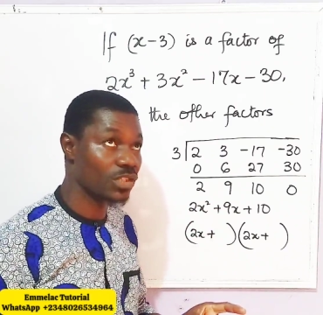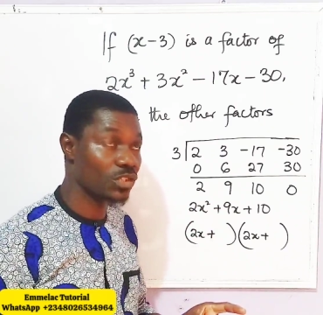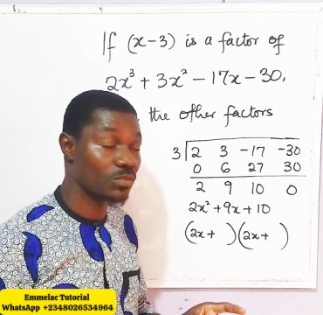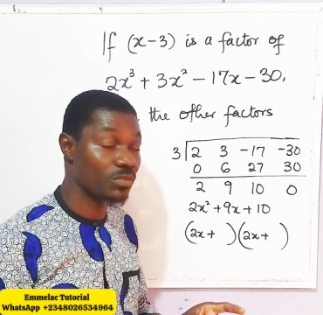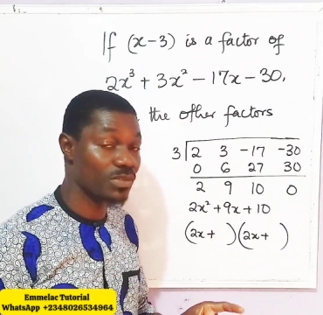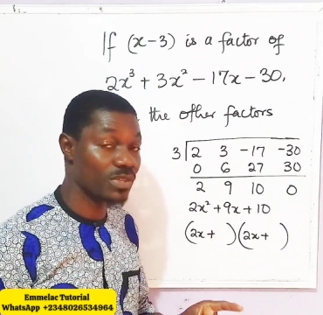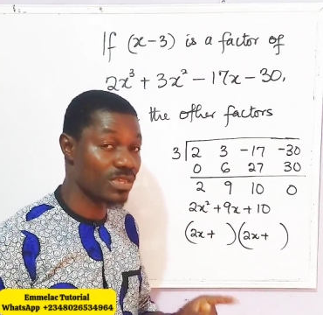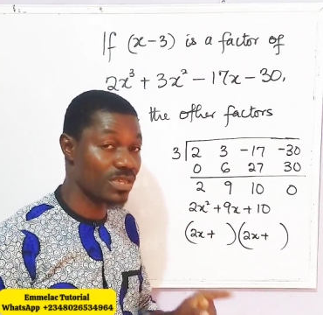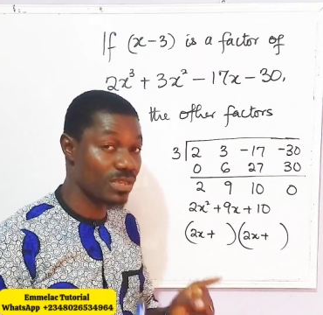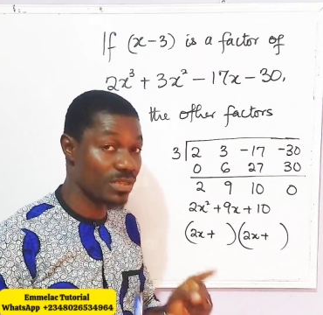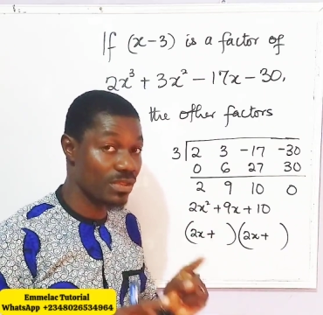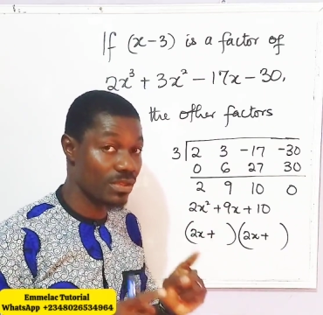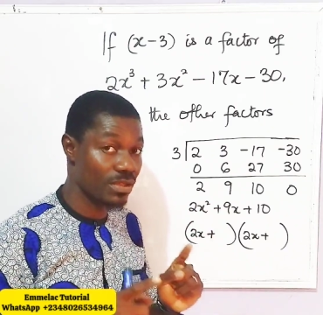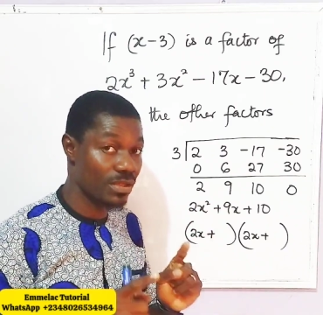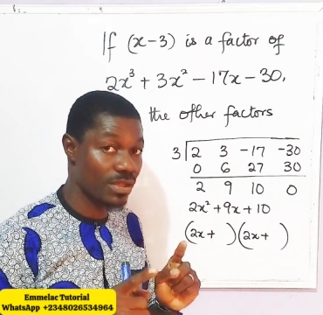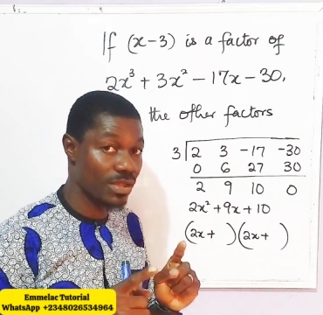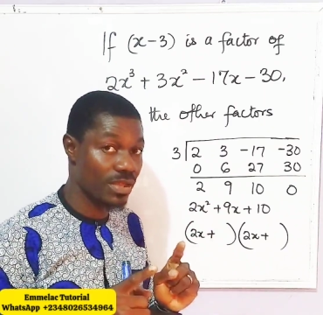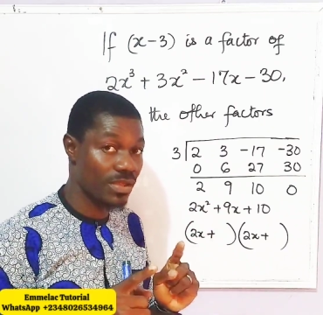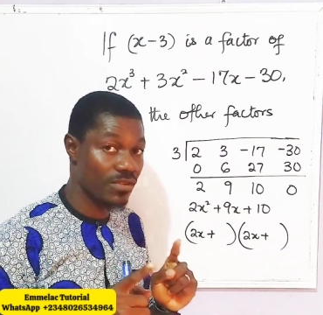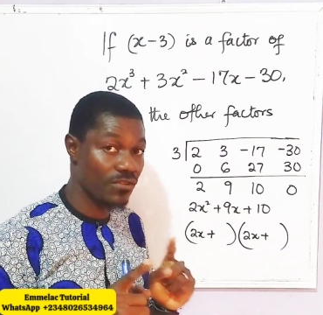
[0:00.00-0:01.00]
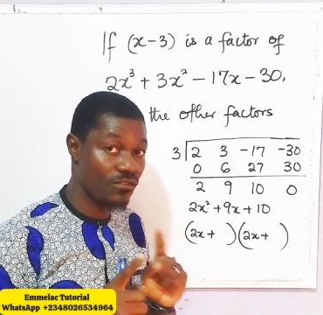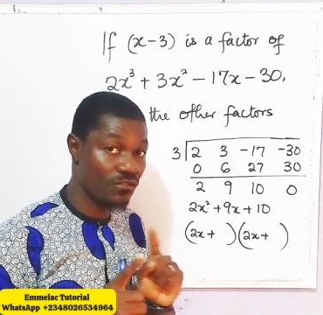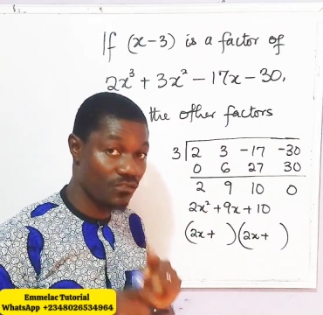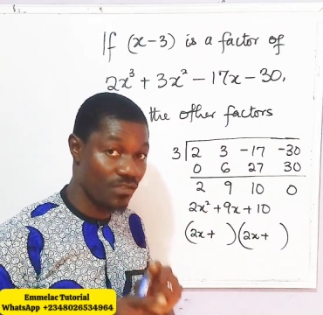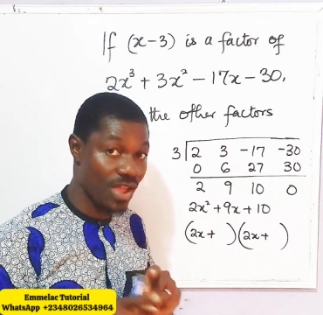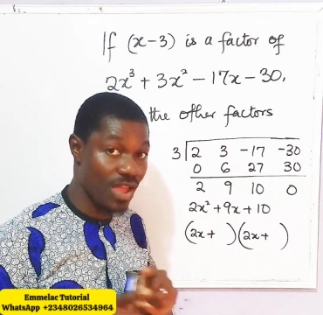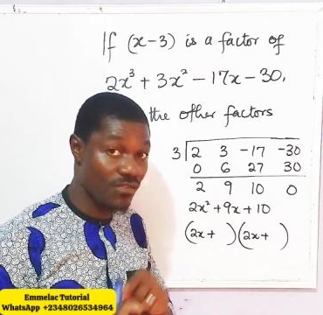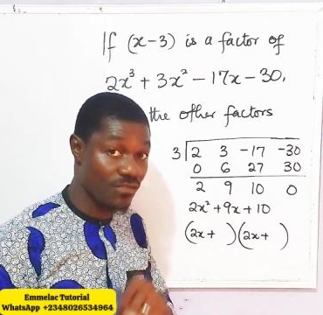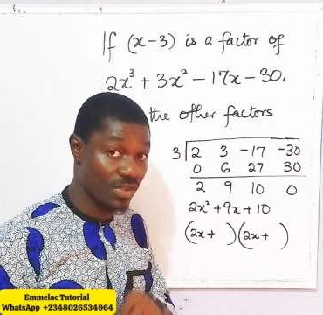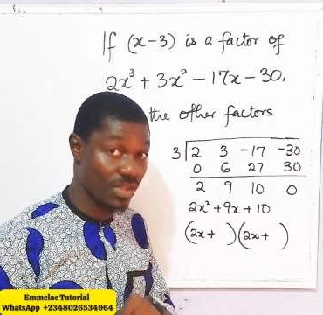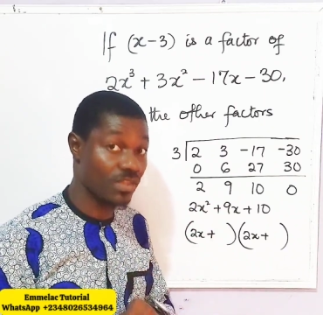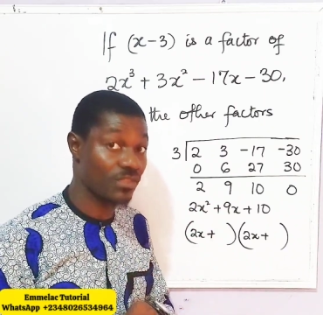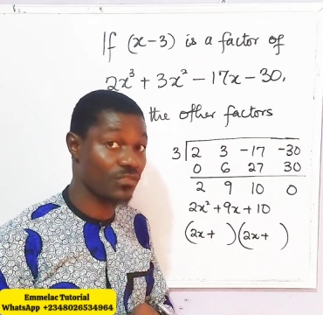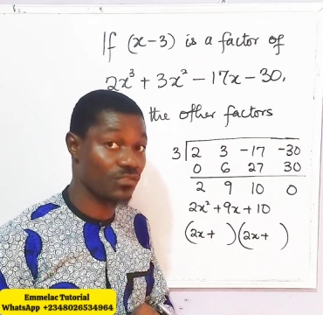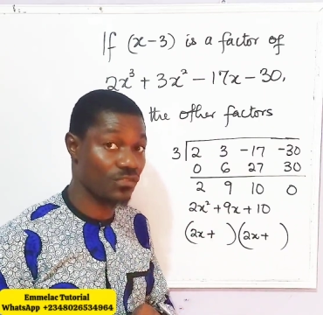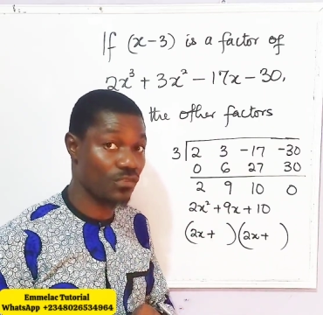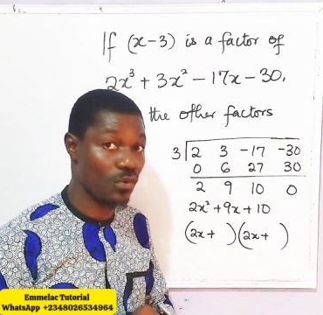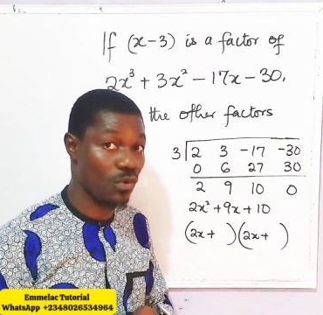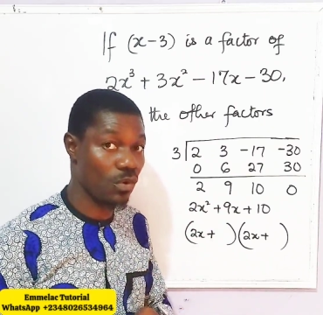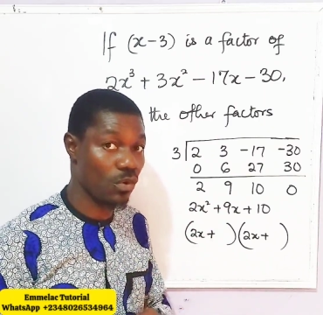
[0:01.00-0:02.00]
should be 5 and
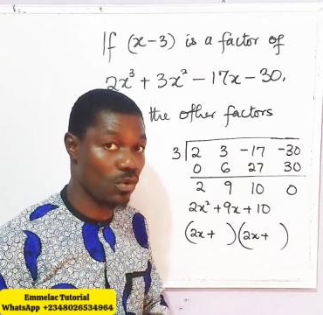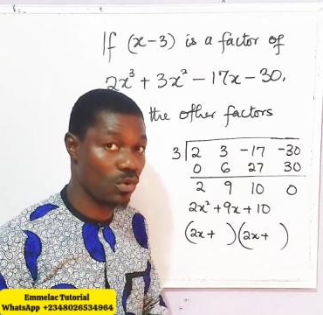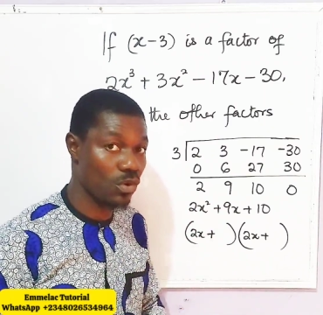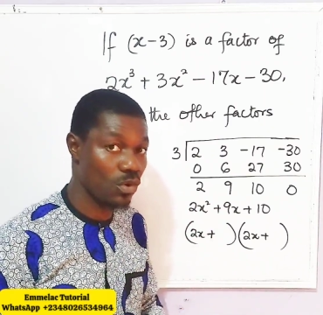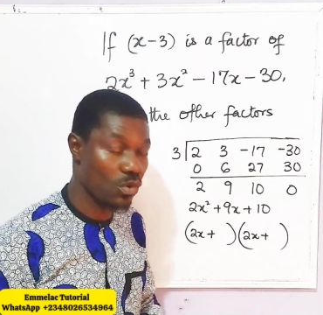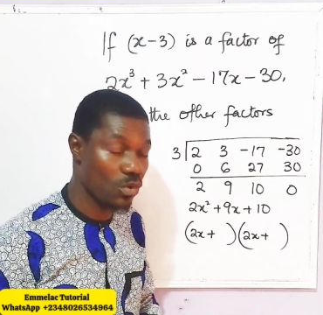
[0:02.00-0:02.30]
4.